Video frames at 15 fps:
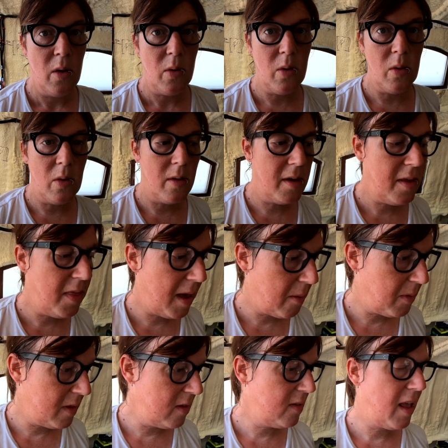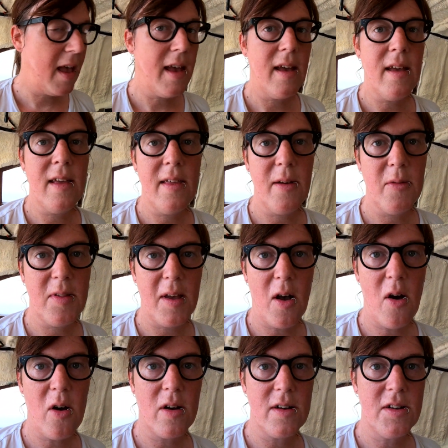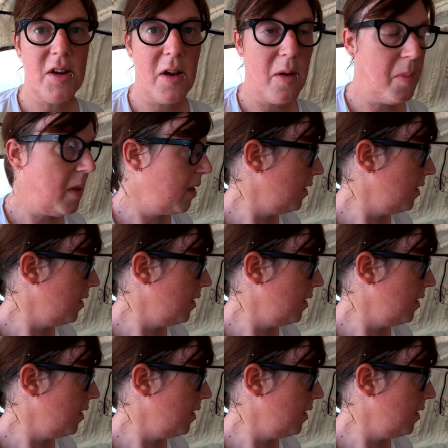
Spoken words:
Oh, that was a hot job.